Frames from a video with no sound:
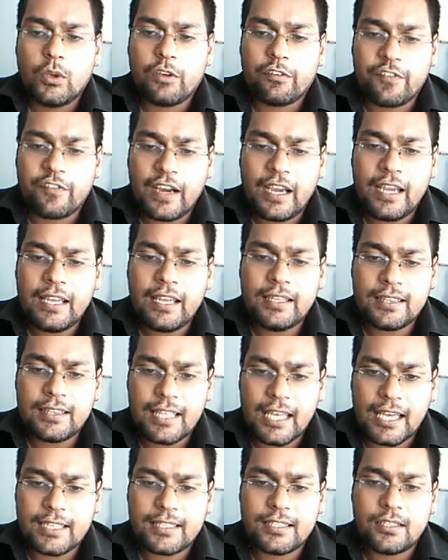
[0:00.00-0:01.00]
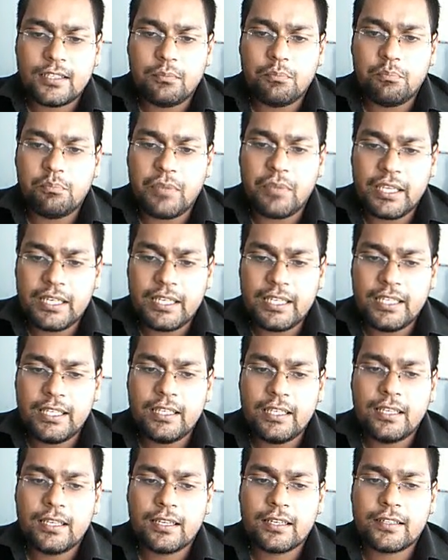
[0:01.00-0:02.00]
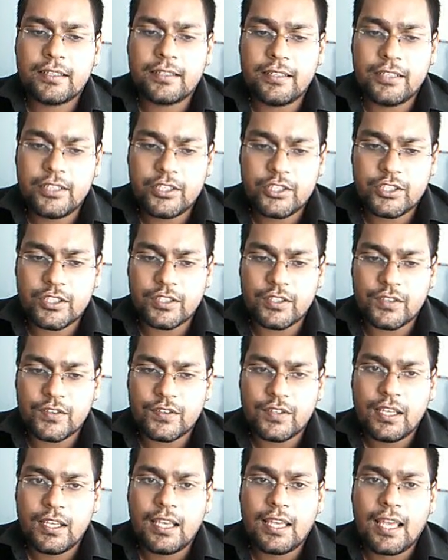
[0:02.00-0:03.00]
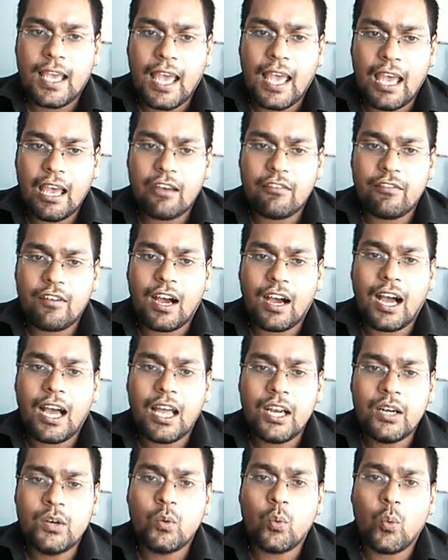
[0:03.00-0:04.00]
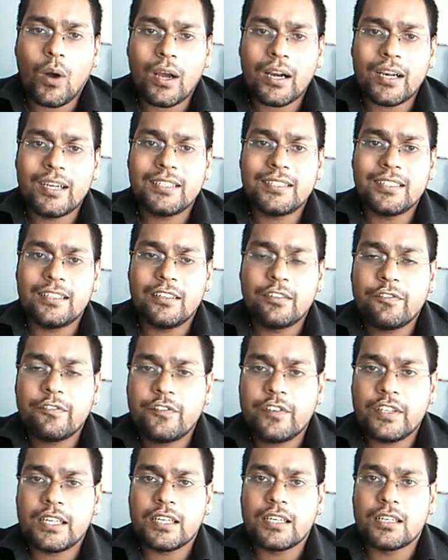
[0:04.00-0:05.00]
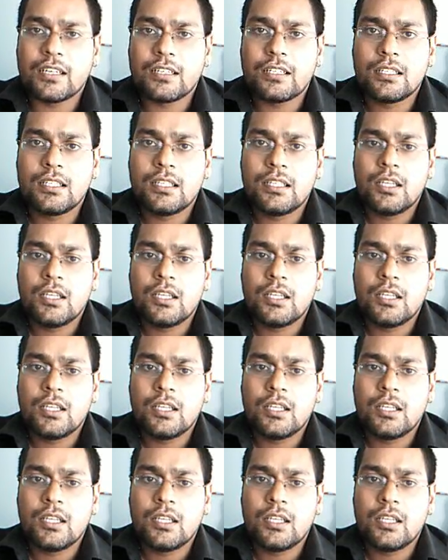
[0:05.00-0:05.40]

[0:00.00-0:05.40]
We find that many clinicians have unwarranted fear